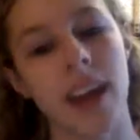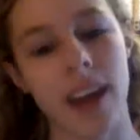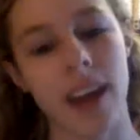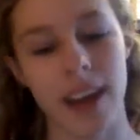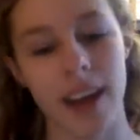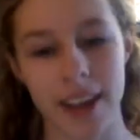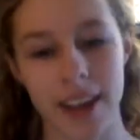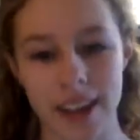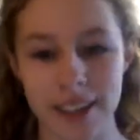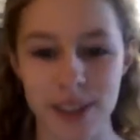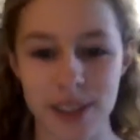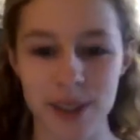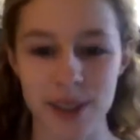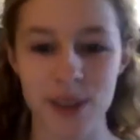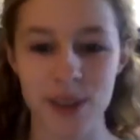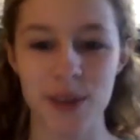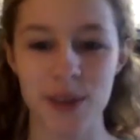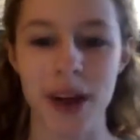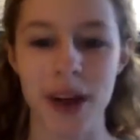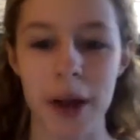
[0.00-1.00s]
Hey,
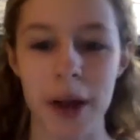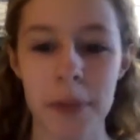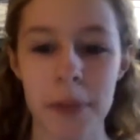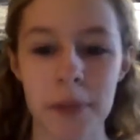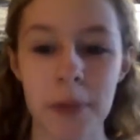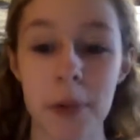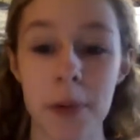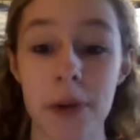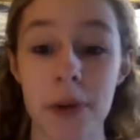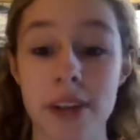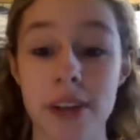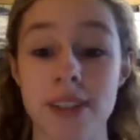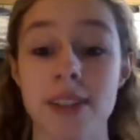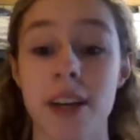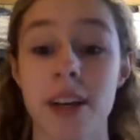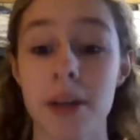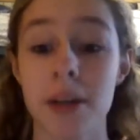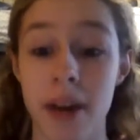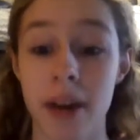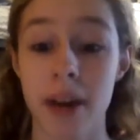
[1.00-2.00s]
so I'm going to
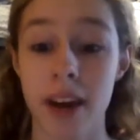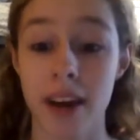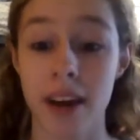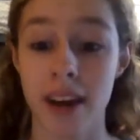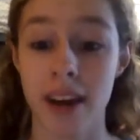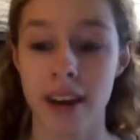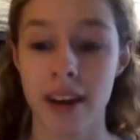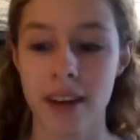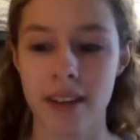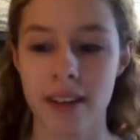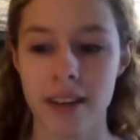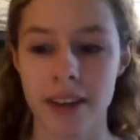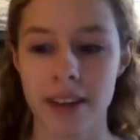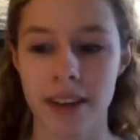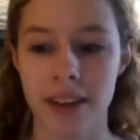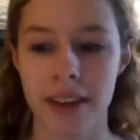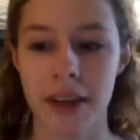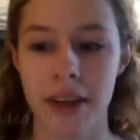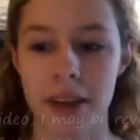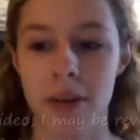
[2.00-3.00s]
start my,
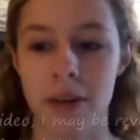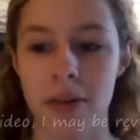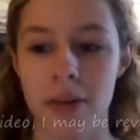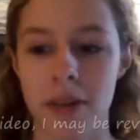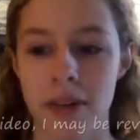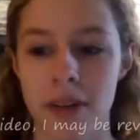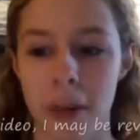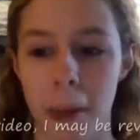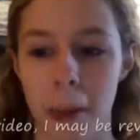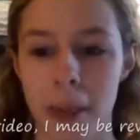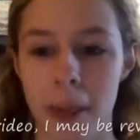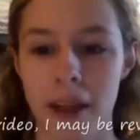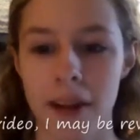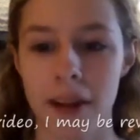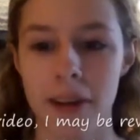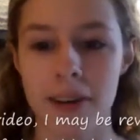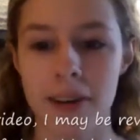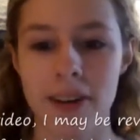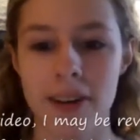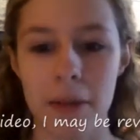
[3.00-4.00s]

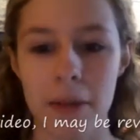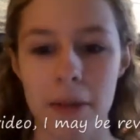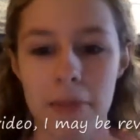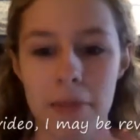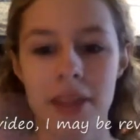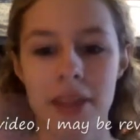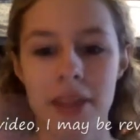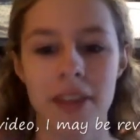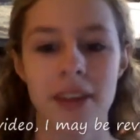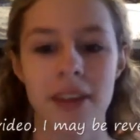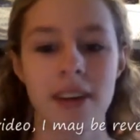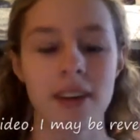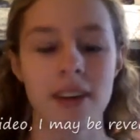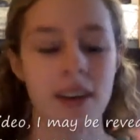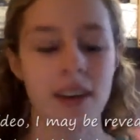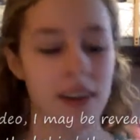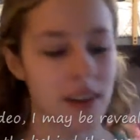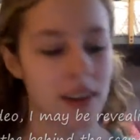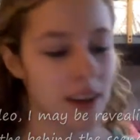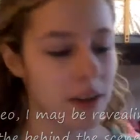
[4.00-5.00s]
in-depth
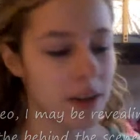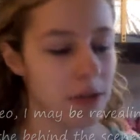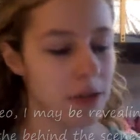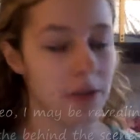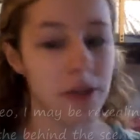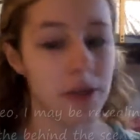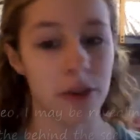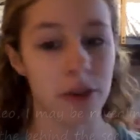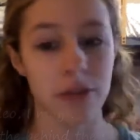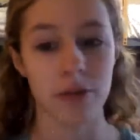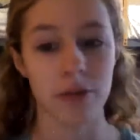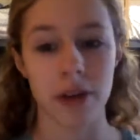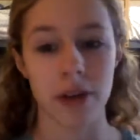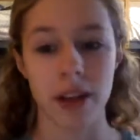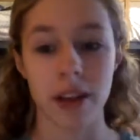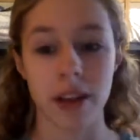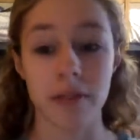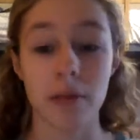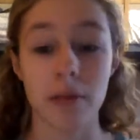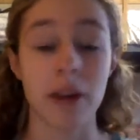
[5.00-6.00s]
review of what I
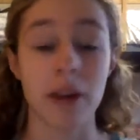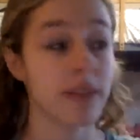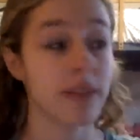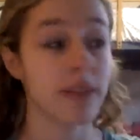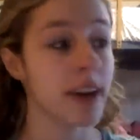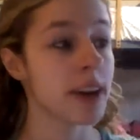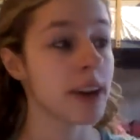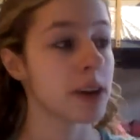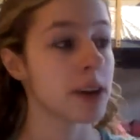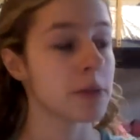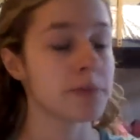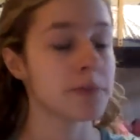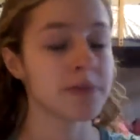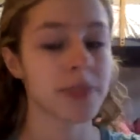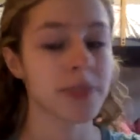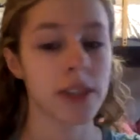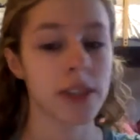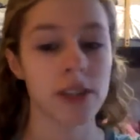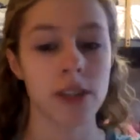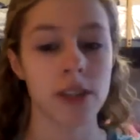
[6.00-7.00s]
love about Phantom.
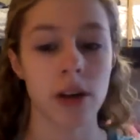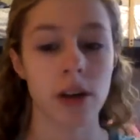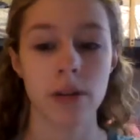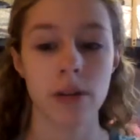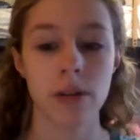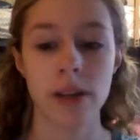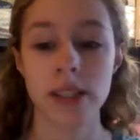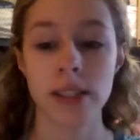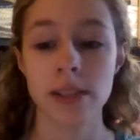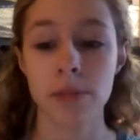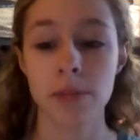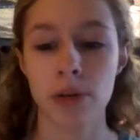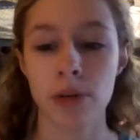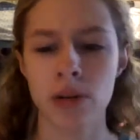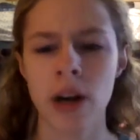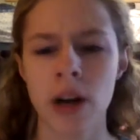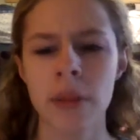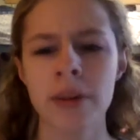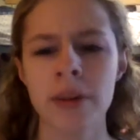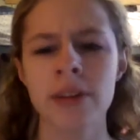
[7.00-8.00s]
So it's
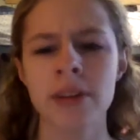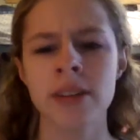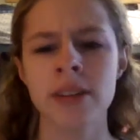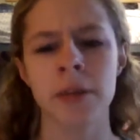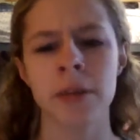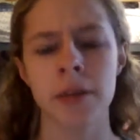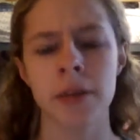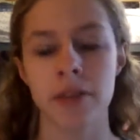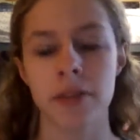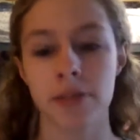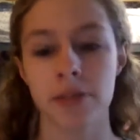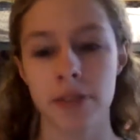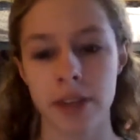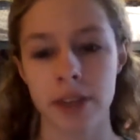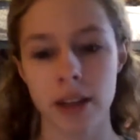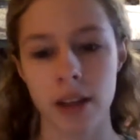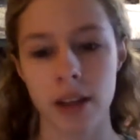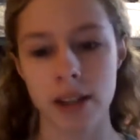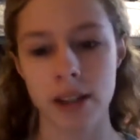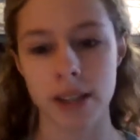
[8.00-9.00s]
probably going to take me a really
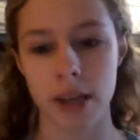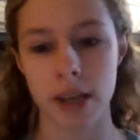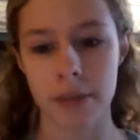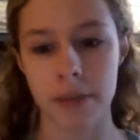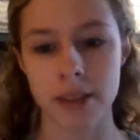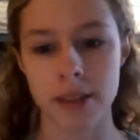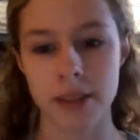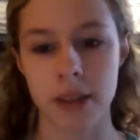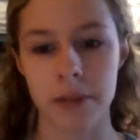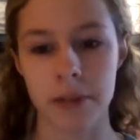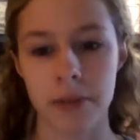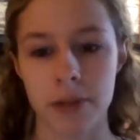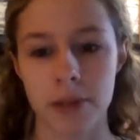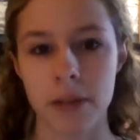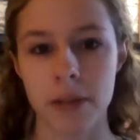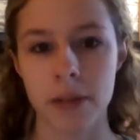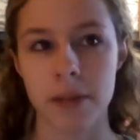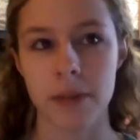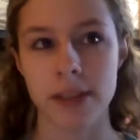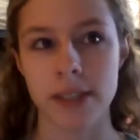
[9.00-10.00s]
long time because I'm
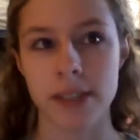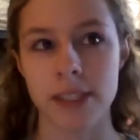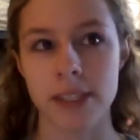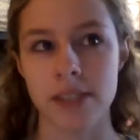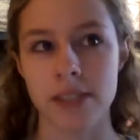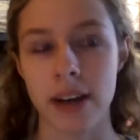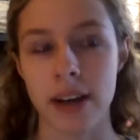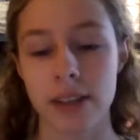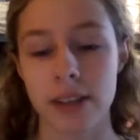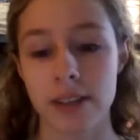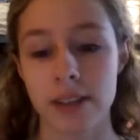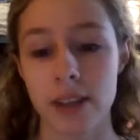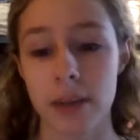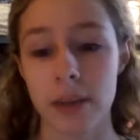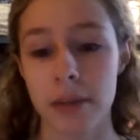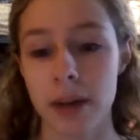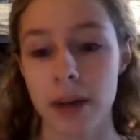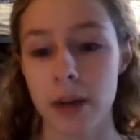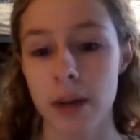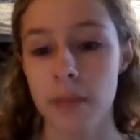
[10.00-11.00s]
really busy because finals are
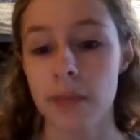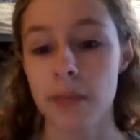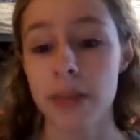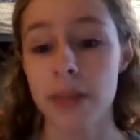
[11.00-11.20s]
coming up.